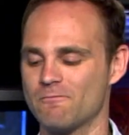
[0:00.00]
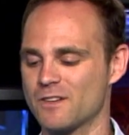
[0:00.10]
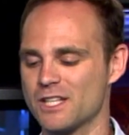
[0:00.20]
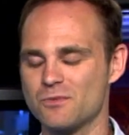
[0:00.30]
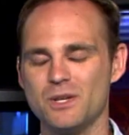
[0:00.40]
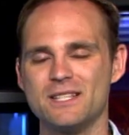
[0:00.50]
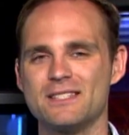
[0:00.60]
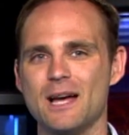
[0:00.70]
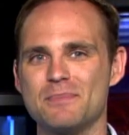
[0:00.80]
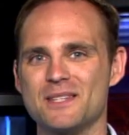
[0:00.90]
For this week's
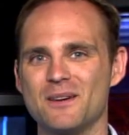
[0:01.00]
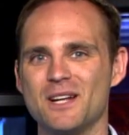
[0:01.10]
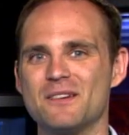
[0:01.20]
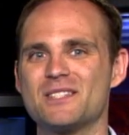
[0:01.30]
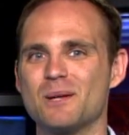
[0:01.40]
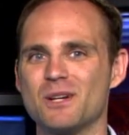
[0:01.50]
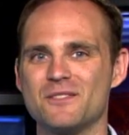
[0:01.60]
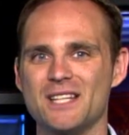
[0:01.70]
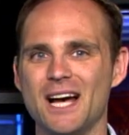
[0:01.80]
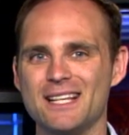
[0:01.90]
episode of Summer of
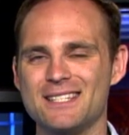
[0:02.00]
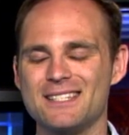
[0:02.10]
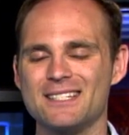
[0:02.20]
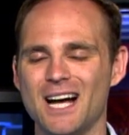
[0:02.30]
Science,